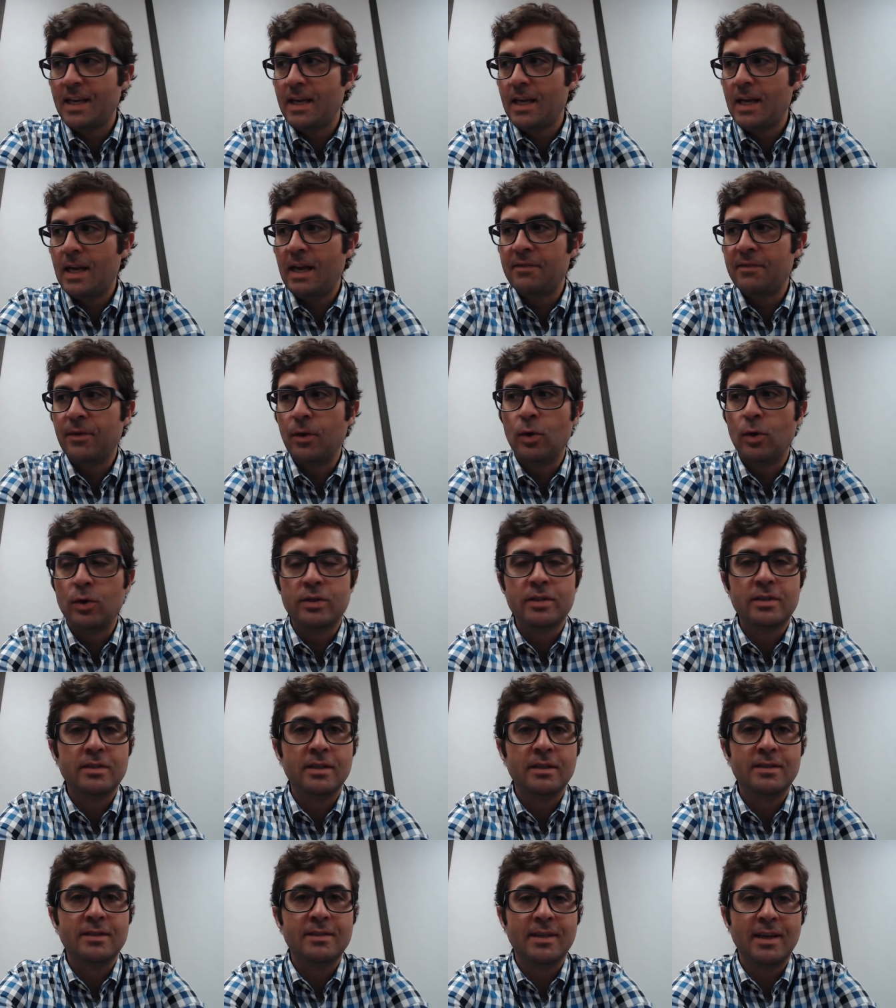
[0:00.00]
Hi, folks.
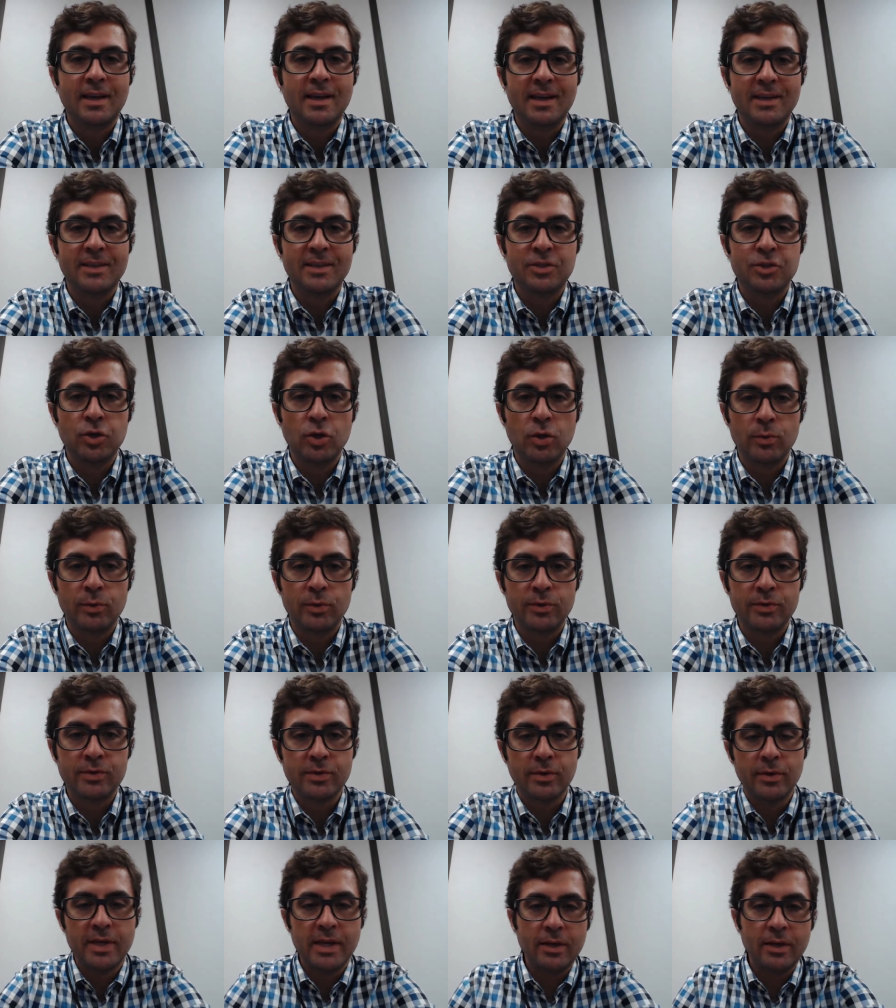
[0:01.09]
It's Joe
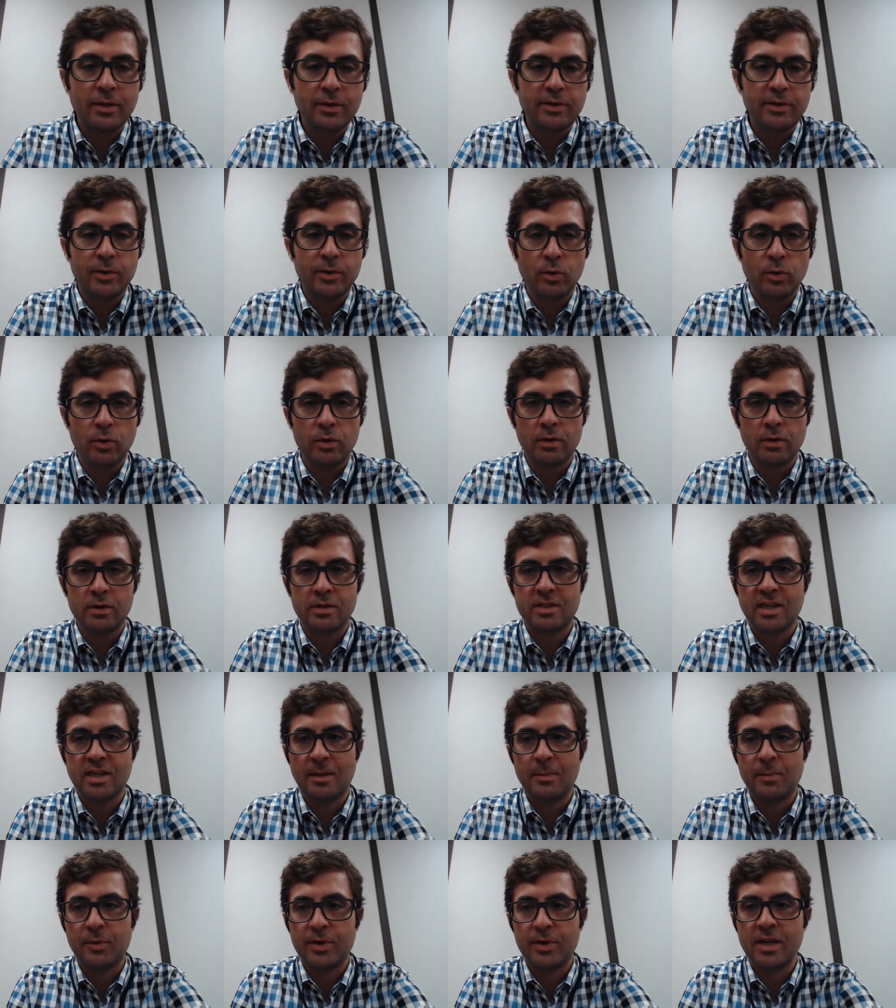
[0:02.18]
Russo here, your
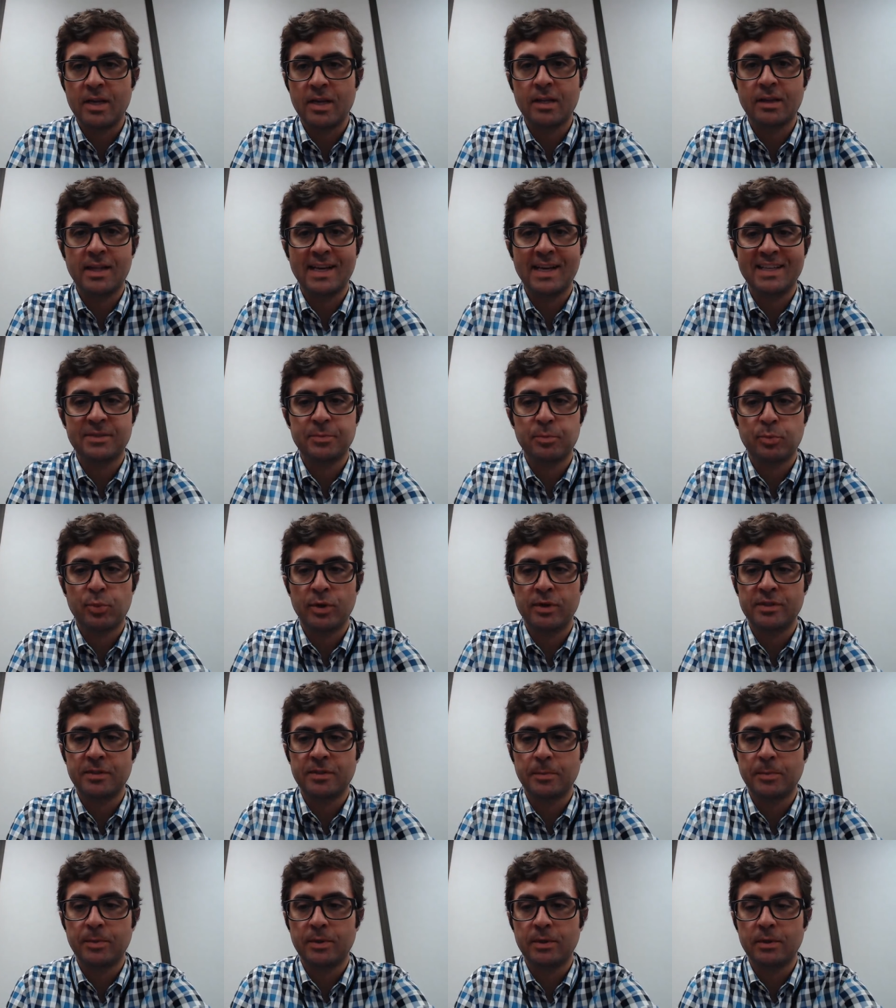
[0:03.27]
summer eClass
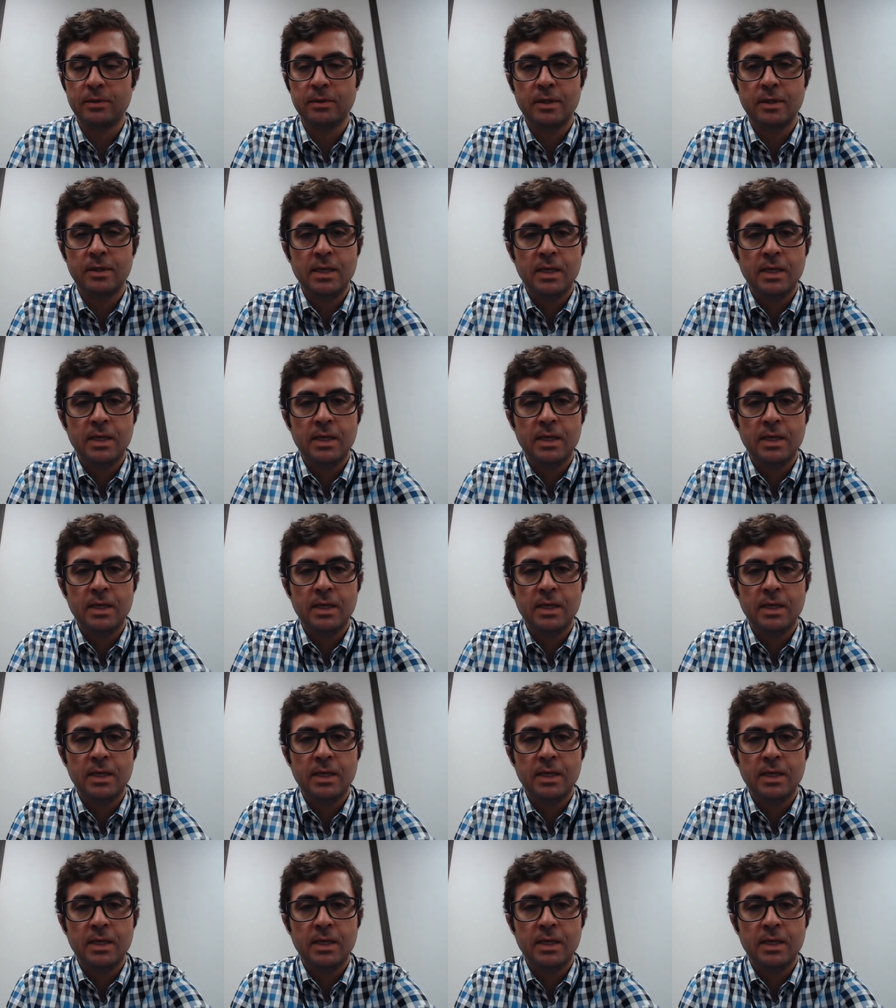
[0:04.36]
principal,